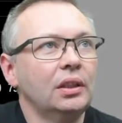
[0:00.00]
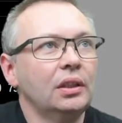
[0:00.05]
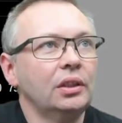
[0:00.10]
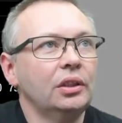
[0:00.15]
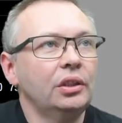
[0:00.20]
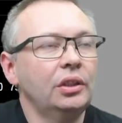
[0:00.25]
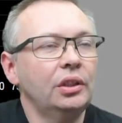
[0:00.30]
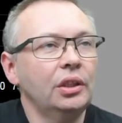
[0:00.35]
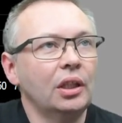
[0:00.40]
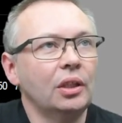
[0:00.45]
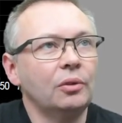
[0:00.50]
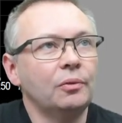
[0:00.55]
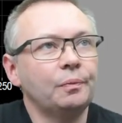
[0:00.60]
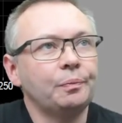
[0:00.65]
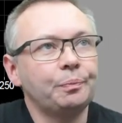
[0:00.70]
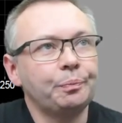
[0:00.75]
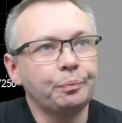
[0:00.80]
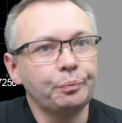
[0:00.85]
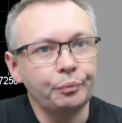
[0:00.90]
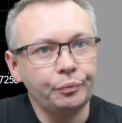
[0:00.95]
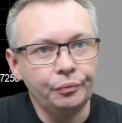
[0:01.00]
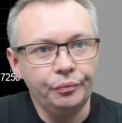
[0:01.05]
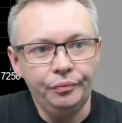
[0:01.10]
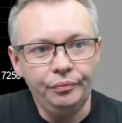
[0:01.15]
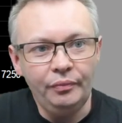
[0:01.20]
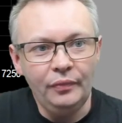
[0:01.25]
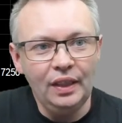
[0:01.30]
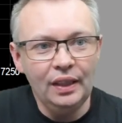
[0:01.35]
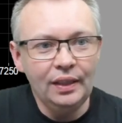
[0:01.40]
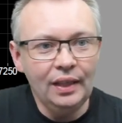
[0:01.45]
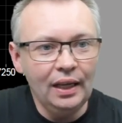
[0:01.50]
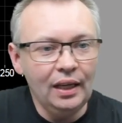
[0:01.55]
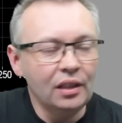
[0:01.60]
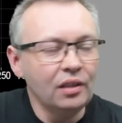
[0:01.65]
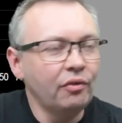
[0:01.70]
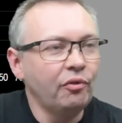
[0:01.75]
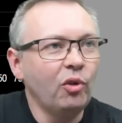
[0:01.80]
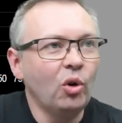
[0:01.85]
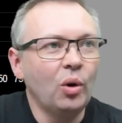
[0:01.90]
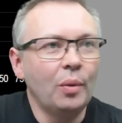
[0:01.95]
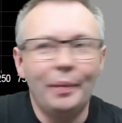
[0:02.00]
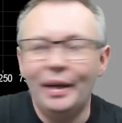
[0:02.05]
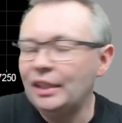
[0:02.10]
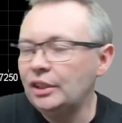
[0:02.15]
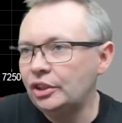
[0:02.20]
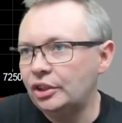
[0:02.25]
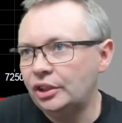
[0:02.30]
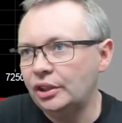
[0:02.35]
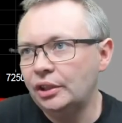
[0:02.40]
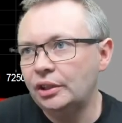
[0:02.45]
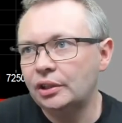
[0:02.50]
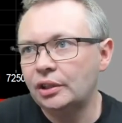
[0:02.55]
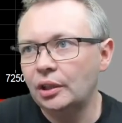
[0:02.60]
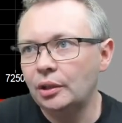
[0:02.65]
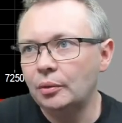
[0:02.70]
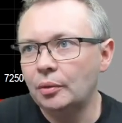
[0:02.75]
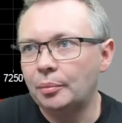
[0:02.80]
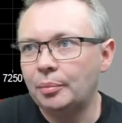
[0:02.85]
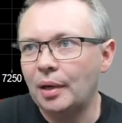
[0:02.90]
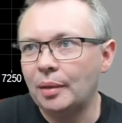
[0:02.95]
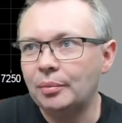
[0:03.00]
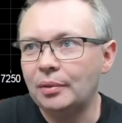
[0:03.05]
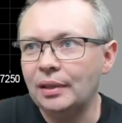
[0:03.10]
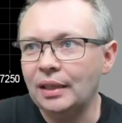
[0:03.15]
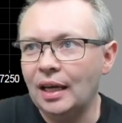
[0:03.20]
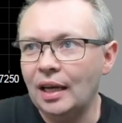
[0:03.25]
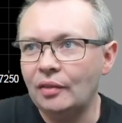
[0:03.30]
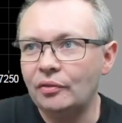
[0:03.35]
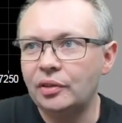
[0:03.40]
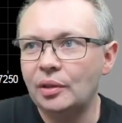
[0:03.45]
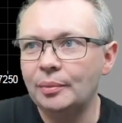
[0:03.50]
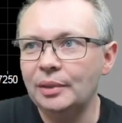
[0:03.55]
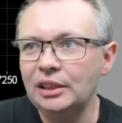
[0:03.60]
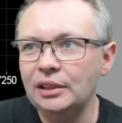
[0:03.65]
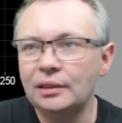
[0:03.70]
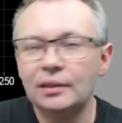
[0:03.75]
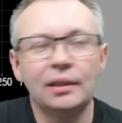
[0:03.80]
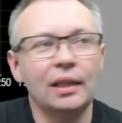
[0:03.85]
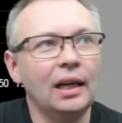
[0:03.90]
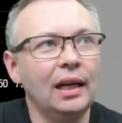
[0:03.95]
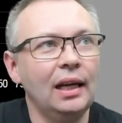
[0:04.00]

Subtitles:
So they are the four main sheets that you would probably get from us.